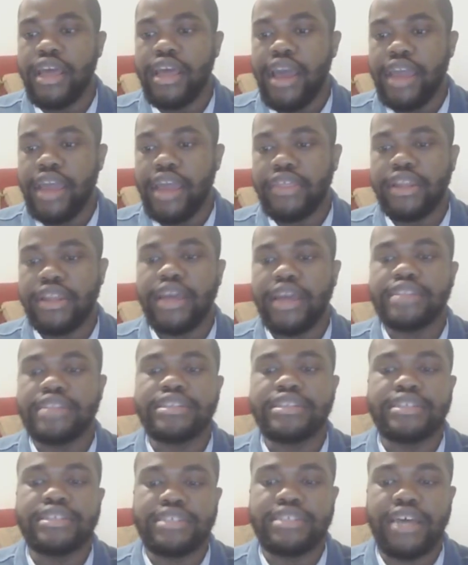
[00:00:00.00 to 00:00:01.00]
I then had to
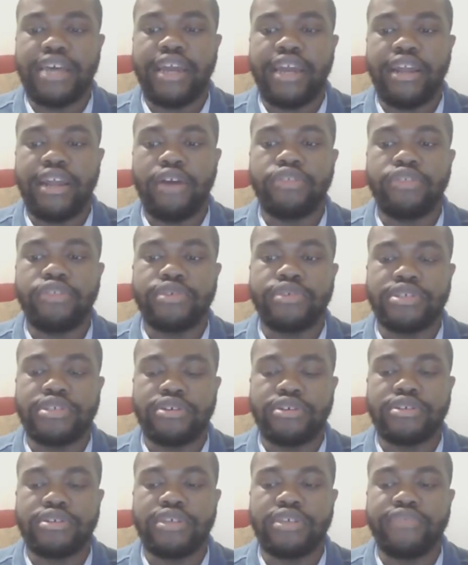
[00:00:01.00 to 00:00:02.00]
decide how the
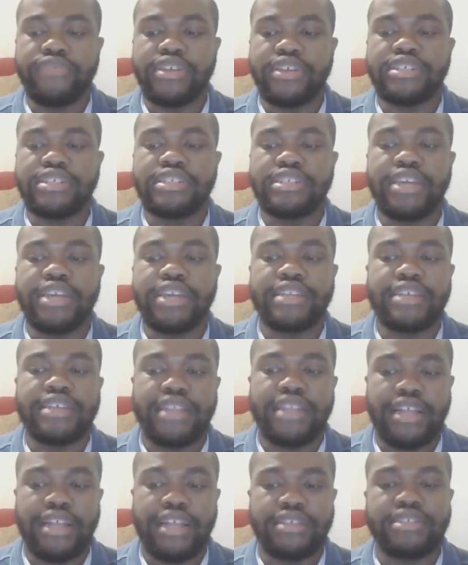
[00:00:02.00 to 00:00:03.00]
results of each data
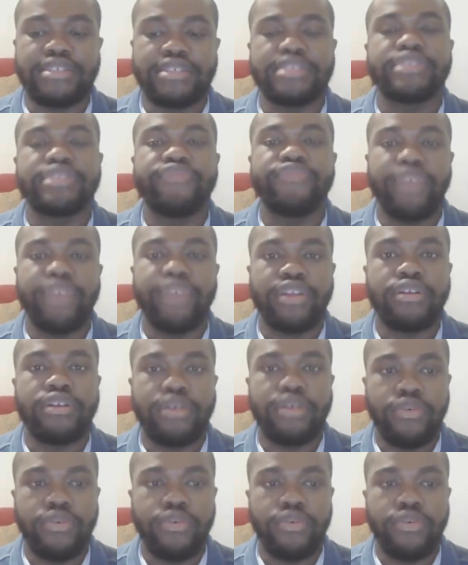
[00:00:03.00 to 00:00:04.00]
analysis fit
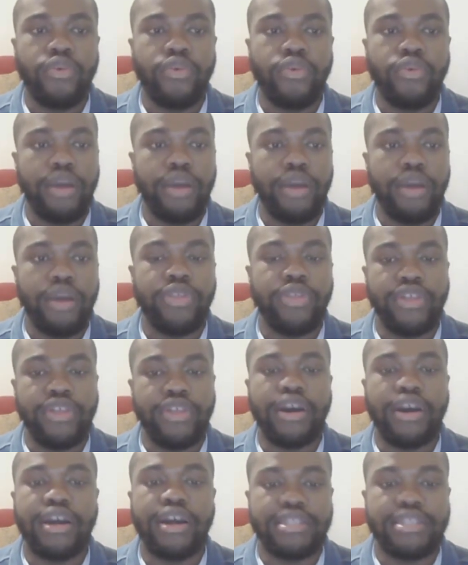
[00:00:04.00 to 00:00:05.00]
within the
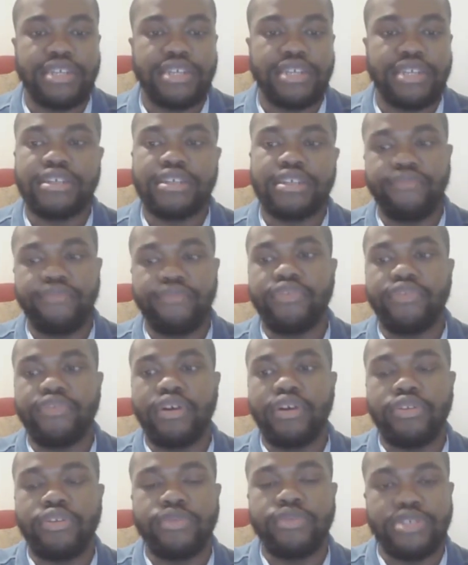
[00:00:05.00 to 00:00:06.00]
context of
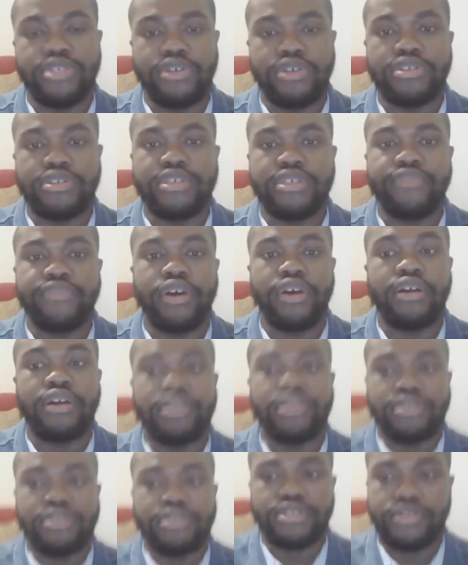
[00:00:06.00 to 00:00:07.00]
the results of the
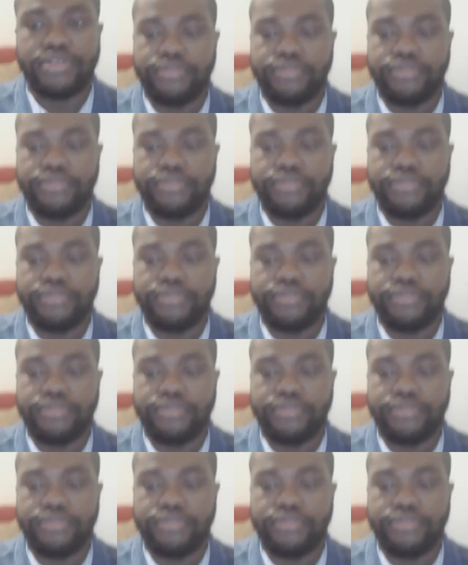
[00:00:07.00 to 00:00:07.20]
others.